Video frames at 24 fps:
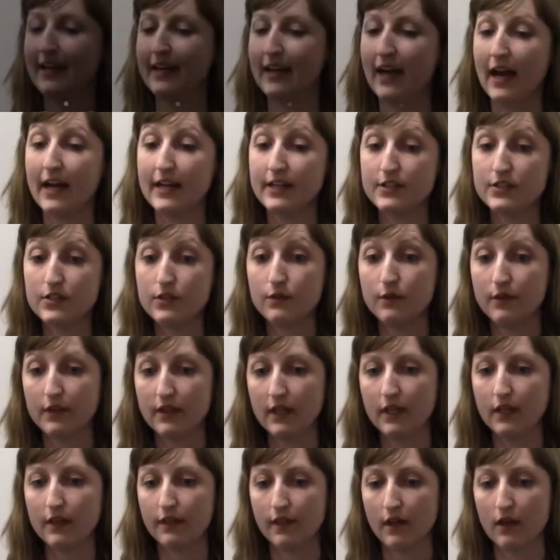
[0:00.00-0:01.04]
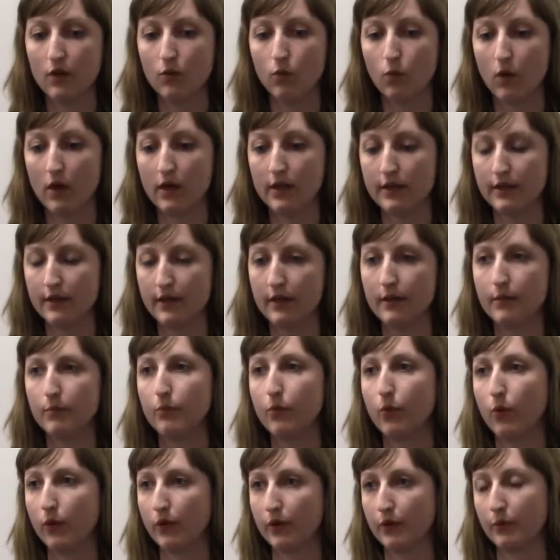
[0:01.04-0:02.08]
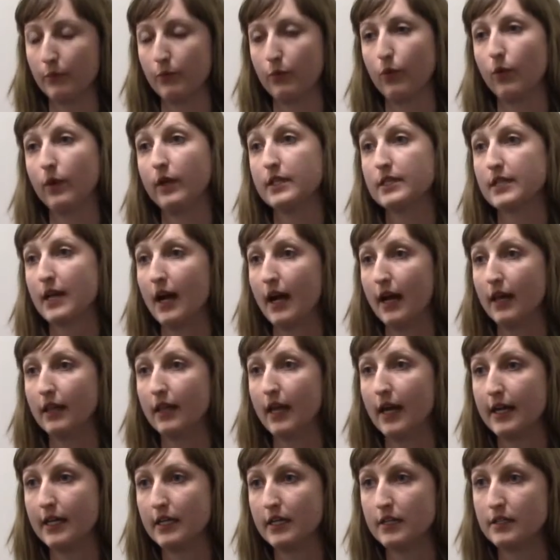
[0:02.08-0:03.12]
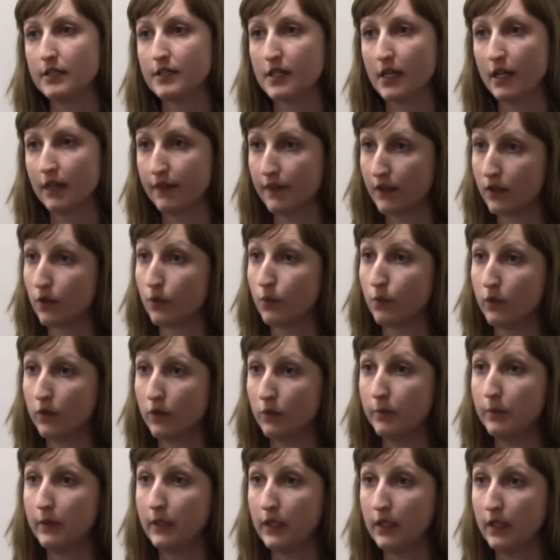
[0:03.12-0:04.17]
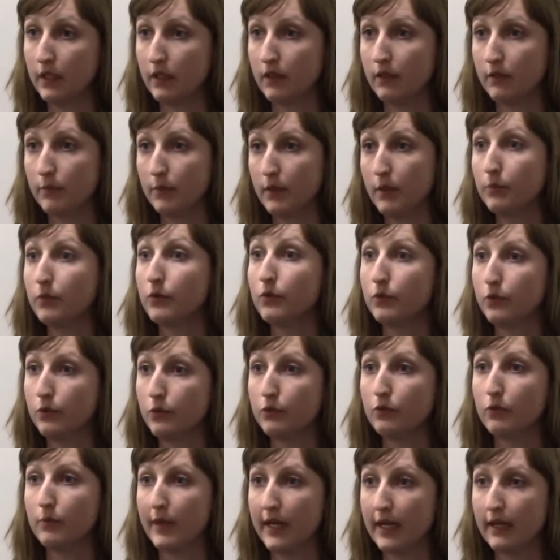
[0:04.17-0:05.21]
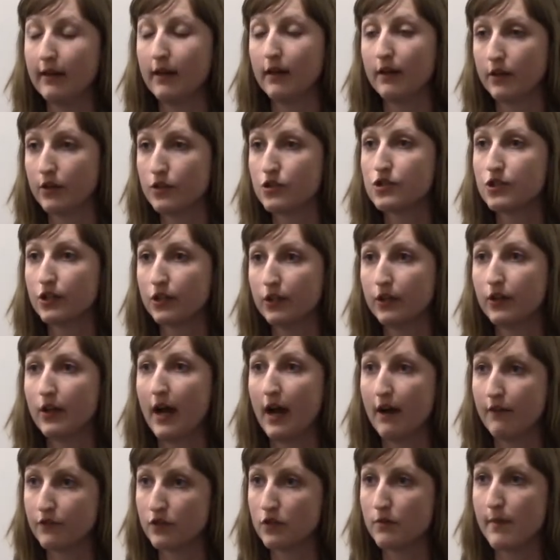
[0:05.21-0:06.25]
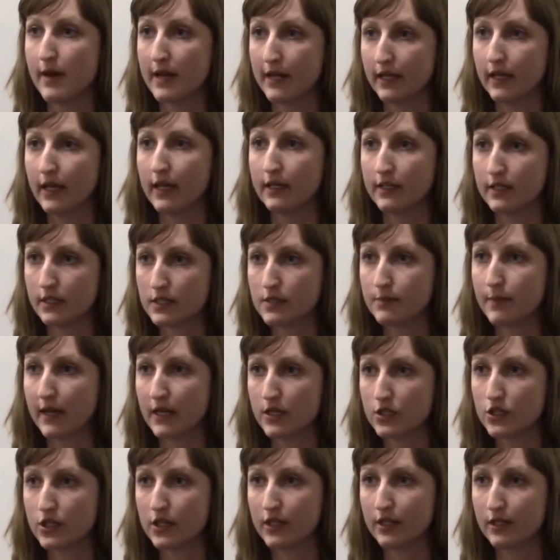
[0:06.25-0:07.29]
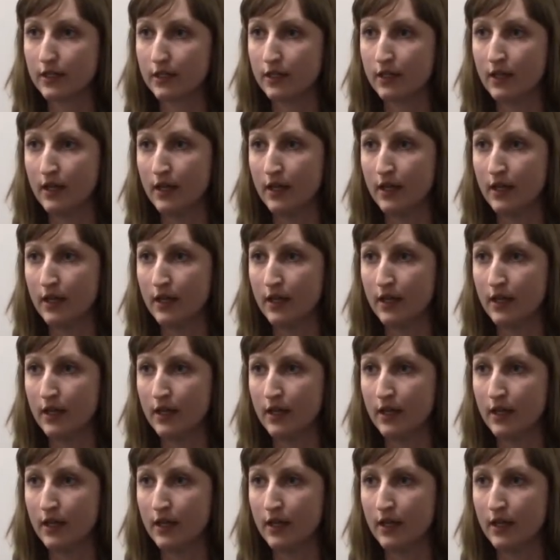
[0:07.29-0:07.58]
I do think that one important point to highlight is that there will be people who remain uninsured after Medicaid expansion.